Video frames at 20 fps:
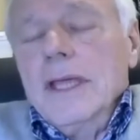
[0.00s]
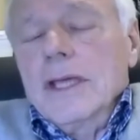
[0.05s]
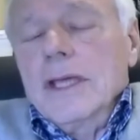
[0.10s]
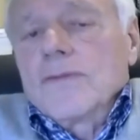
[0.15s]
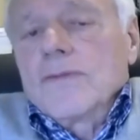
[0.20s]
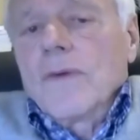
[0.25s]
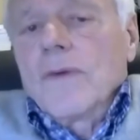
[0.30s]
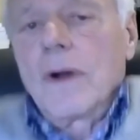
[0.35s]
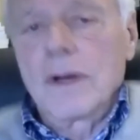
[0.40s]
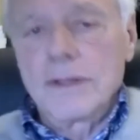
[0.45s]
as
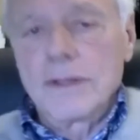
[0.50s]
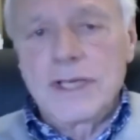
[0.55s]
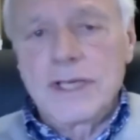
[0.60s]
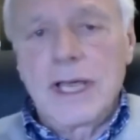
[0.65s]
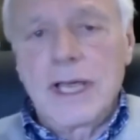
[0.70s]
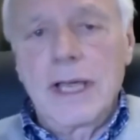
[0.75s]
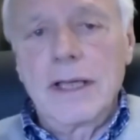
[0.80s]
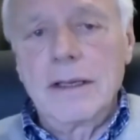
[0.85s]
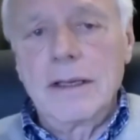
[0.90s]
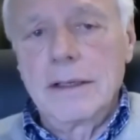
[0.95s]
far as
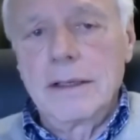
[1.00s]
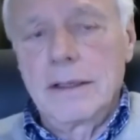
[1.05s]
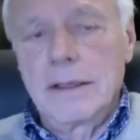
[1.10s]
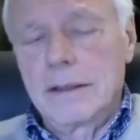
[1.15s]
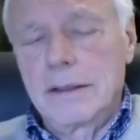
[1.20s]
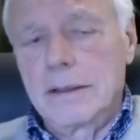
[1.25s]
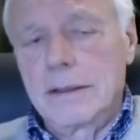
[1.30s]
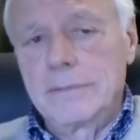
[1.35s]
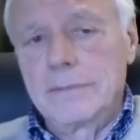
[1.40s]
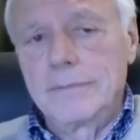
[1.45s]

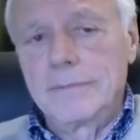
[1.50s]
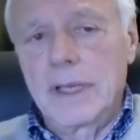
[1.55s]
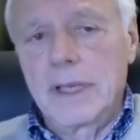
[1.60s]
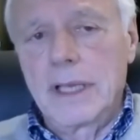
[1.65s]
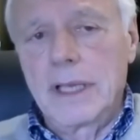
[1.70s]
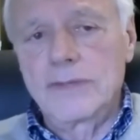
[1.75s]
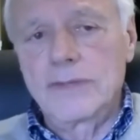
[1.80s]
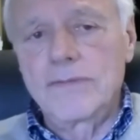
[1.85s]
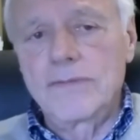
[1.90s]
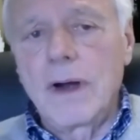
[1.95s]

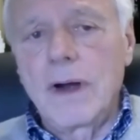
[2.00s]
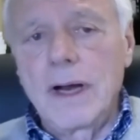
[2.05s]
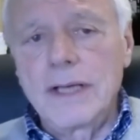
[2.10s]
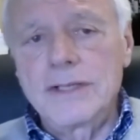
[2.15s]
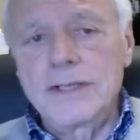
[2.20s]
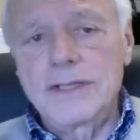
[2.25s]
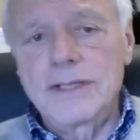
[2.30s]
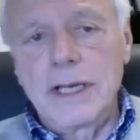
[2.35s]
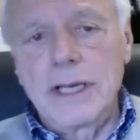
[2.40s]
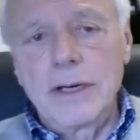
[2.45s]

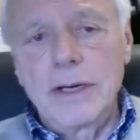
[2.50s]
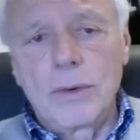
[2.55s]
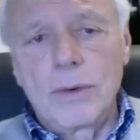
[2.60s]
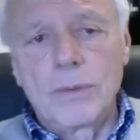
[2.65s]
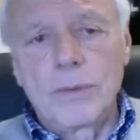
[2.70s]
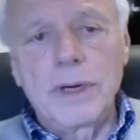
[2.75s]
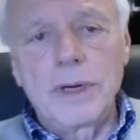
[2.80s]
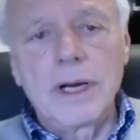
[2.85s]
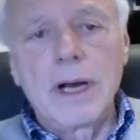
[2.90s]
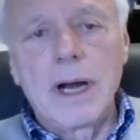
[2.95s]
I know
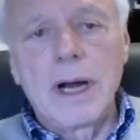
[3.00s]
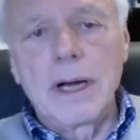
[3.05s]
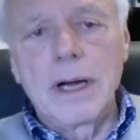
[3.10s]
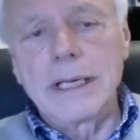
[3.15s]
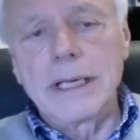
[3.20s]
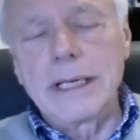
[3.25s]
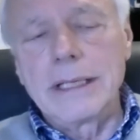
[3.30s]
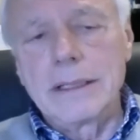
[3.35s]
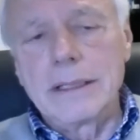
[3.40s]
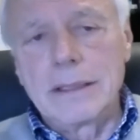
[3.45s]

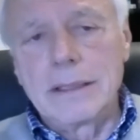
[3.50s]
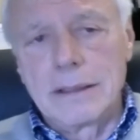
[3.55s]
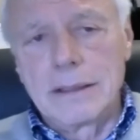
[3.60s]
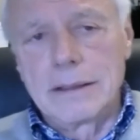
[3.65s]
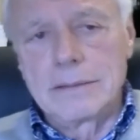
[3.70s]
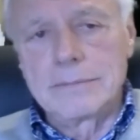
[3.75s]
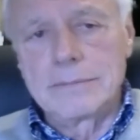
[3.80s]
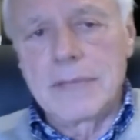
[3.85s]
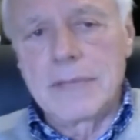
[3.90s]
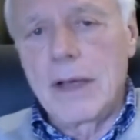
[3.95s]
regarding
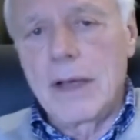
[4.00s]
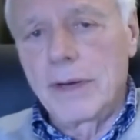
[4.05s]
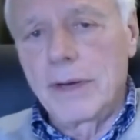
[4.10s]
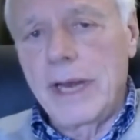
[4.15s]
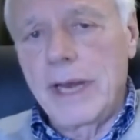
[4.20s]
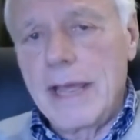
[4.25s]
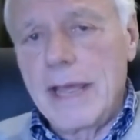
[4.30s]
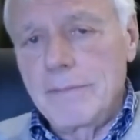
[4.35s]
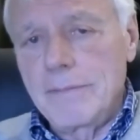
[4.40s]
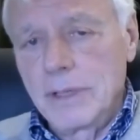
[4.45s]
how it
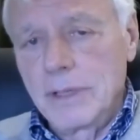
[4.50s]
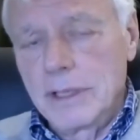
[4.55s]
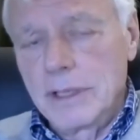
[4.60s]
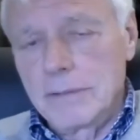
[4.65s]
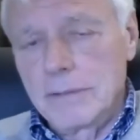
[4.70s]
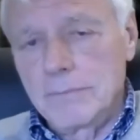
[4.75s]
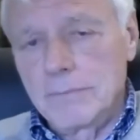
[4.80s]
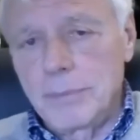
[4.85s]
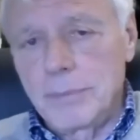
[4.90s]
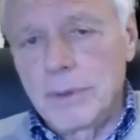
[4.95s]
happened,
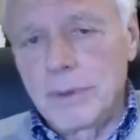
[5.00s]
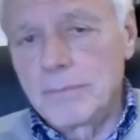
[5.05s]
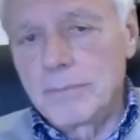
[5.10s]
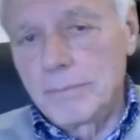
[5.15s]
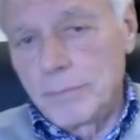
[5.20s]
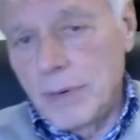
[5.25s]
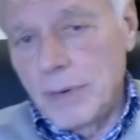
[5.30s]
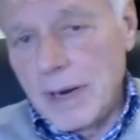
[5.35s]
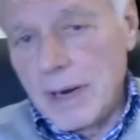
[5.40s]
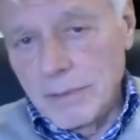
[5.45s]
and
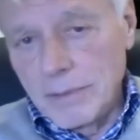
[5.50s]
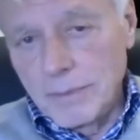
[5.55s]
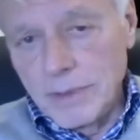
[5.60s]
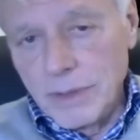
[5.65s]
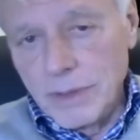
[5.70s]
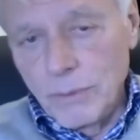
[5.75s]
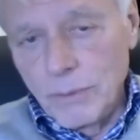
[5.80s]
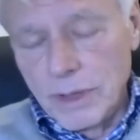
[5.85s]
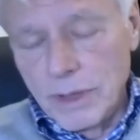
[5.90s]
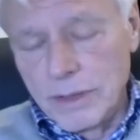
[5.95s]

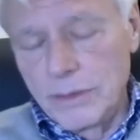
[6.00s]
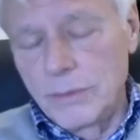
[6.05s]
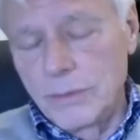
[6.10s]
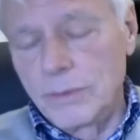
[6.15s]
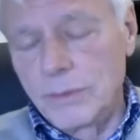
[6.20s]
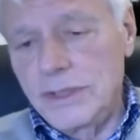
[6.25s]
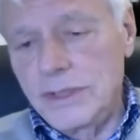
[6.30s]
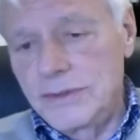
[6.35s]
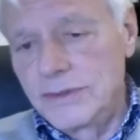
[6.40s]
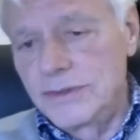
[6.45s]
probably one of the
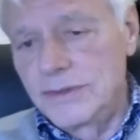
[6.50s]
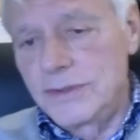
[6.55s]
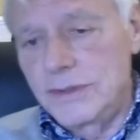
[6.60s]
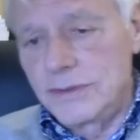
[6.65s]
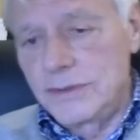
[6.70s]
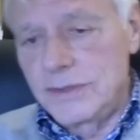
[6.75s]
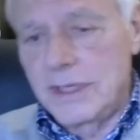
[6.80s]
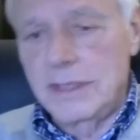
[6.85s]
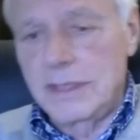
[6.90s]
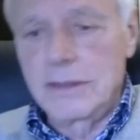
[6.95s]
reasons
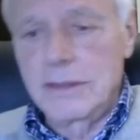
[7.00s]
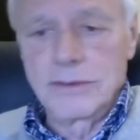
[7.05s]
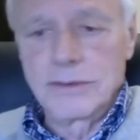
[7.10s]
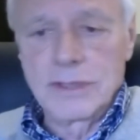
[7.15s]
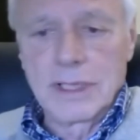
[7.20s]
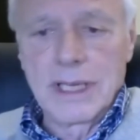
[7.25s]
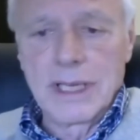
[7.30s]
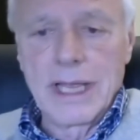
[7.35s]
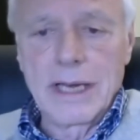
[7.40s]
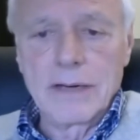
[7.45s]
is that there's a
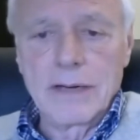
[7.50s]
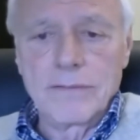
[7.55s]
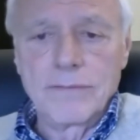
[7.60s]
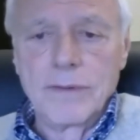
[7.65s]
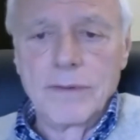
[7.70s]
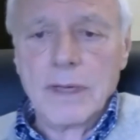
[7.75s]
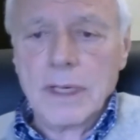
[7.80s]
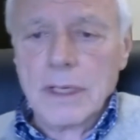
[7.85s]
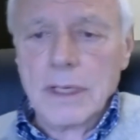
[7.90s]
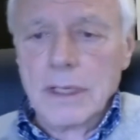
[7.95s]
lot of
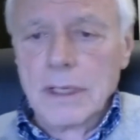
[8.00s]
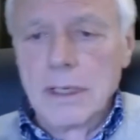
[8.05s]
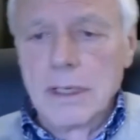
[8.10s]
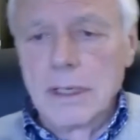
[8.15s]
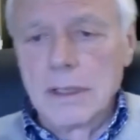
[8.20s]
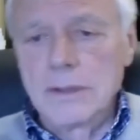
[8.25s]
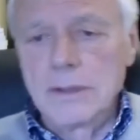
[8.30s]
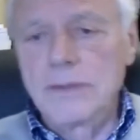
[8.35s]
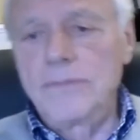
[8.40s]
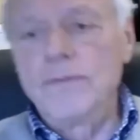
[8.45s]

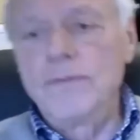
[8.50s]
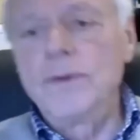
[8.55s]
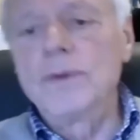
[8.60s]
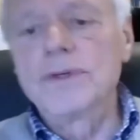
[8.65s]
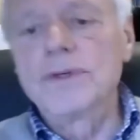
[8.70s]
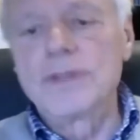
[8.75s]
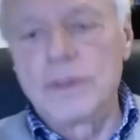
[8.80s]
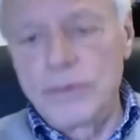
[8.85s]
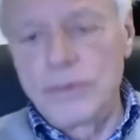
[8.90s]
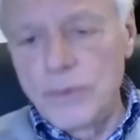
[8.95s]

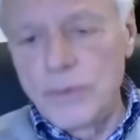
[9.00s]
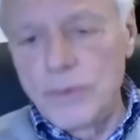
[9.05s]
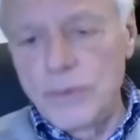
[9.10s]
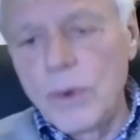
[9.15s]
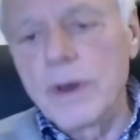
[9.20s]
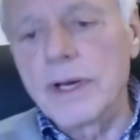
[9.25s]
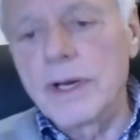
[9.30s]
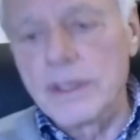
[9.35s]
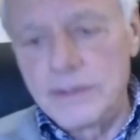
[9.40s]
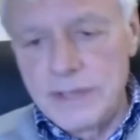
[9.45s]
diffuse
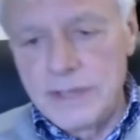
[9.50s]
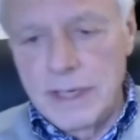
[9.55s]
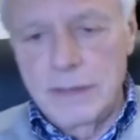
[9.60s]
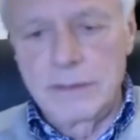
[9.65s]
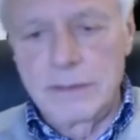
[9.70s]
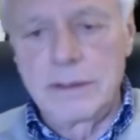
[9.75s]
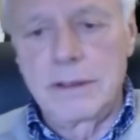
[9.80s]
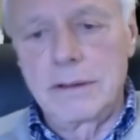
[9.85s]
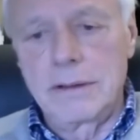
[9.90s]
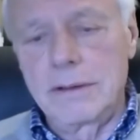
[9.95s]
authorities
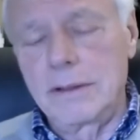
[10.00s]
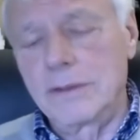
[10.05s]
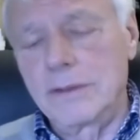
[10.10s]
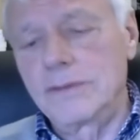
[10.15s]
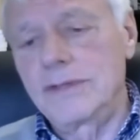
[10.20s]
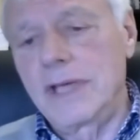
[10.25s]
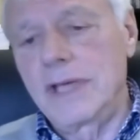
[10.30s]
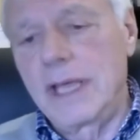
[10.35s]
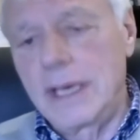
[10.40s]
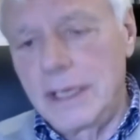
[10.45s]
out there.
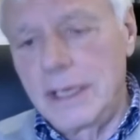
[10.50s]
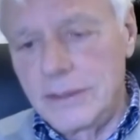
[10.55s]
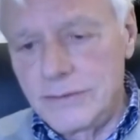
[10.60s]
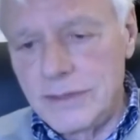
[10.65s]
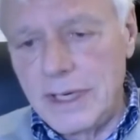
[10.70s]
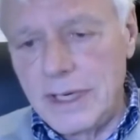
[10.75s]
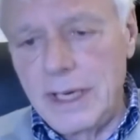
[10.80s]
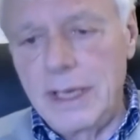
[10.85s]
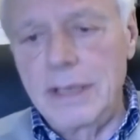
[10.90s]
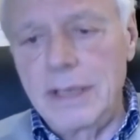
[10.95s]
There's
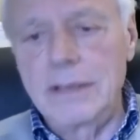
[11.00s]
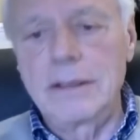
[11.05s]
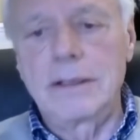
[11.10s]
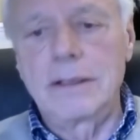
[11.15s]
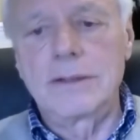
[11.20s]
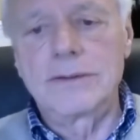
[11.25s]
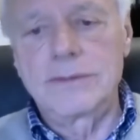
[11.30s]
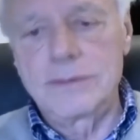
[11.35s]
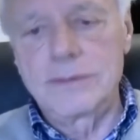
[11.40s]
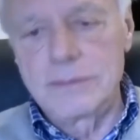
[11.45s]
NSA,
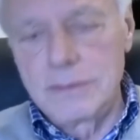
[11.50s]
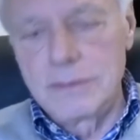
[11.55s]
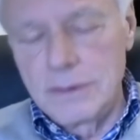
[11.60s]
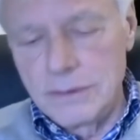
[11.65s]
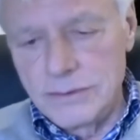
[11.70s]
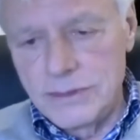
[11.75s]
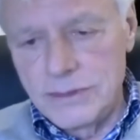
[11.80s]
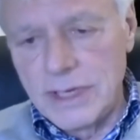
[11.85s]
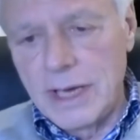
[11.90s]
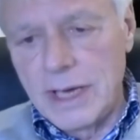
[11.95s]
there's
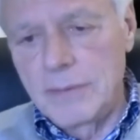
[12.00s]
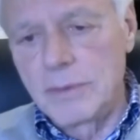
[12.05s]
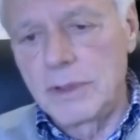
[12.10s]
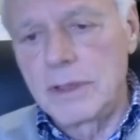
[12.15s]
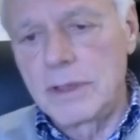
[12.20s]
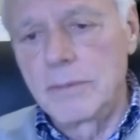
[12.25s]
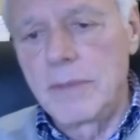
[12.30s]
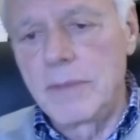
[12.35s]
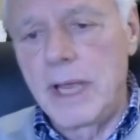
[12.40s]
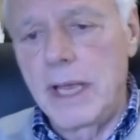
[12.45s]
Cyber
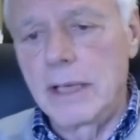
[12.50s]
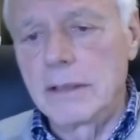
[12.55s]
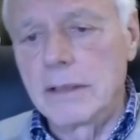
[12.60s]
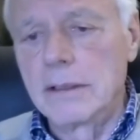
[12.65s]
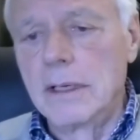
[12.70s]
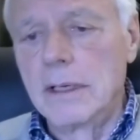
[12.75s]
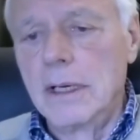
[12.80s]
Command,